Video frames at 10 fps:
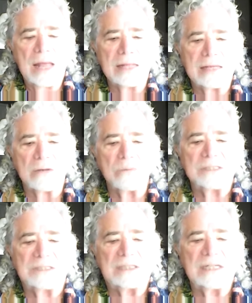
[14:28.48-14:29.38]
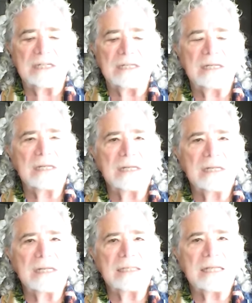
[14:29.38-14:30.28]
And can we see
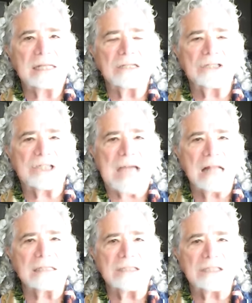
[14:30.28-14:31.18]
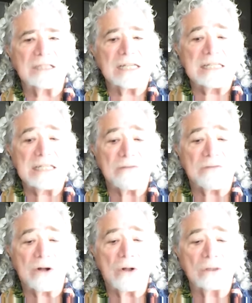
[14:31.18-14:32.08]
that the challenges and
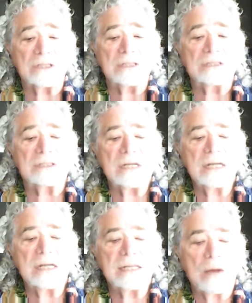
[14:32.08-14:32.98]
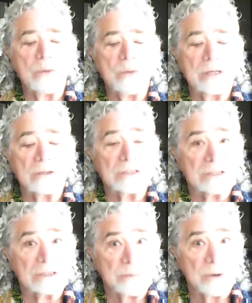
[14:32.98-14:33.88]
difficulties that we
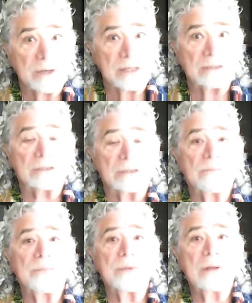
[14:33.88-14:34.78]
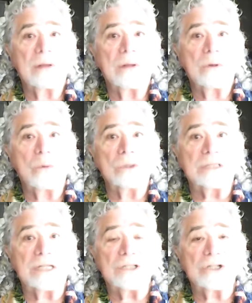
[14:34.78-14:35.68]
experience will
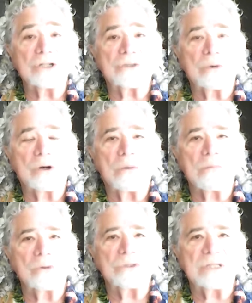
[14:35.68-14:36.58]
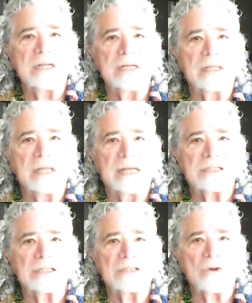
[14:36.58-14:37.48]
teach us what our most needed
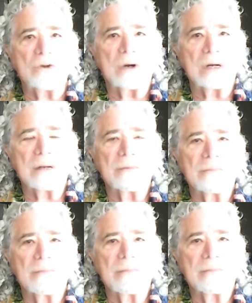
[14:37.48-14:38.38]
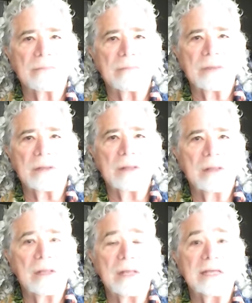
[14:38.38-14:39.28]
lessons are?
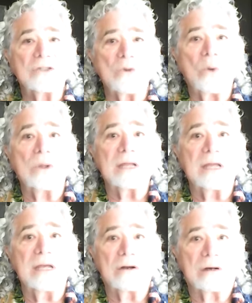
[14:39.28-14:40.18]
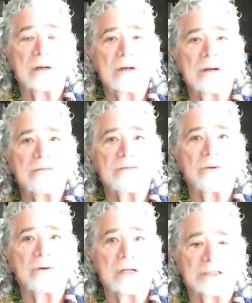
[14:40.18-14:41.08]
It's all here
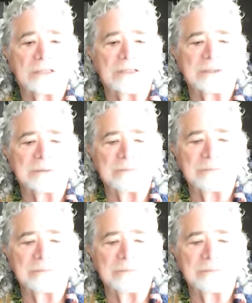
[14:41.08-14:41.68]
for us.